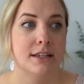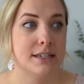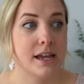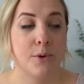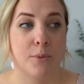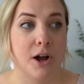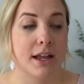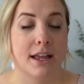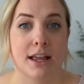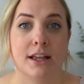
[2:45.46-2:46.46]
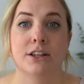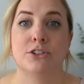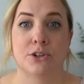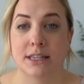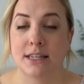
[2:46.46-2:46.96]
DIYing
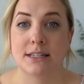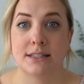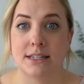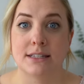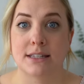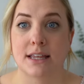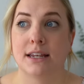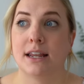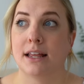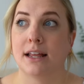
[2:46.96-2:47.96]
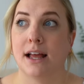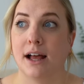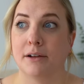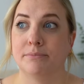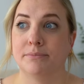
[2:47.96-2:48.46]
during this season
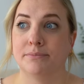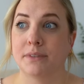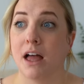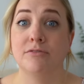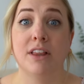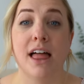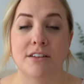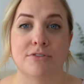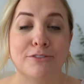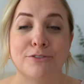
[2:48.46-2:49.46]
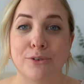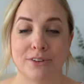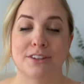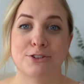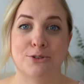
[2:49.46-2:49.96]
of life. For
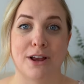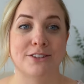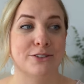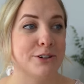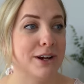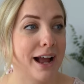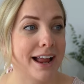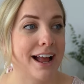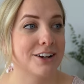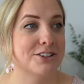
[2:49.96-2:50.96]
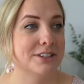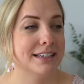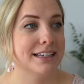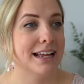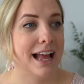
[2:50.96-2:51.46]
this dresser, I
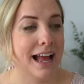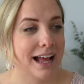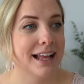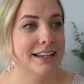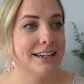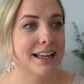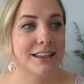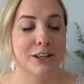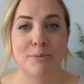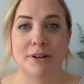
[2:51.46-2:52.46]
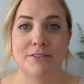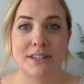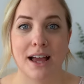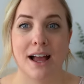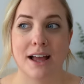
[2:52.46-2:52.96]
actually had a little bit of
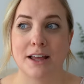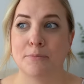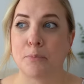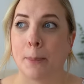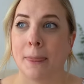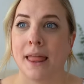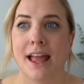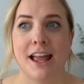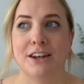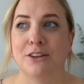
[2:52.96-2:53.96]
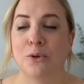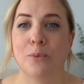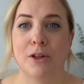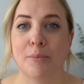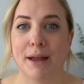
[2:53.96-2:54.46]
time and the
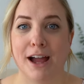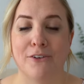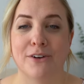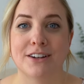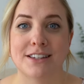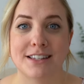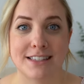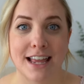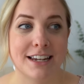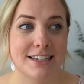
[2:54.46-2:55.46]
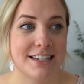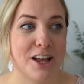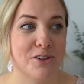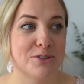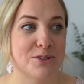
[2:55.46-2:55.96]
willpower to sand it
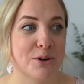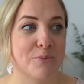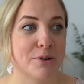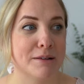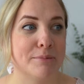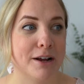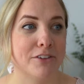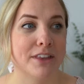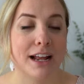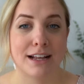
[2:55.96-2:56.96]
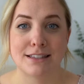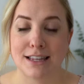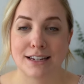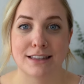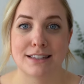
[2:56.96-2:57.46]
down, so I'm really proud that I
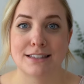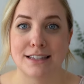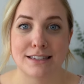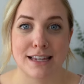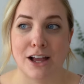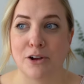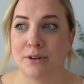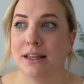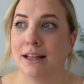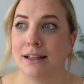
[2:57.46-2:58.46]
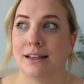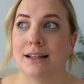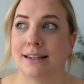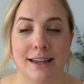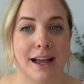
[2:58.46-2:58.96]
sanded this thing down
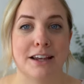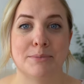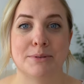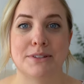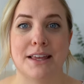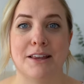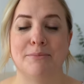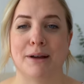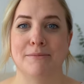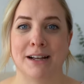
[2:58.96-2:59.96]
like 90% by